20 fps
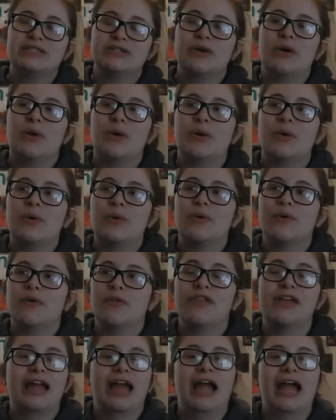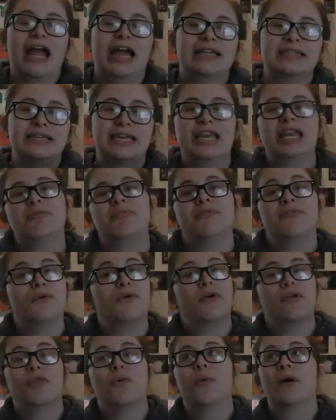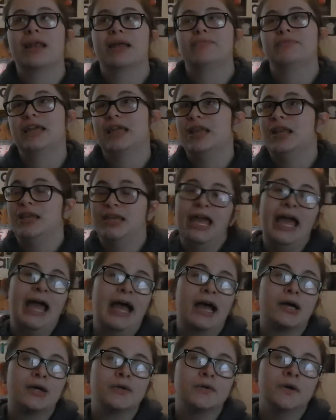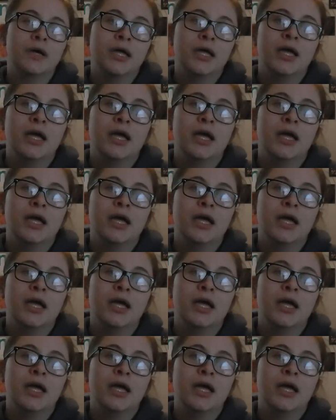so the guy I dated before the one I'm dating now,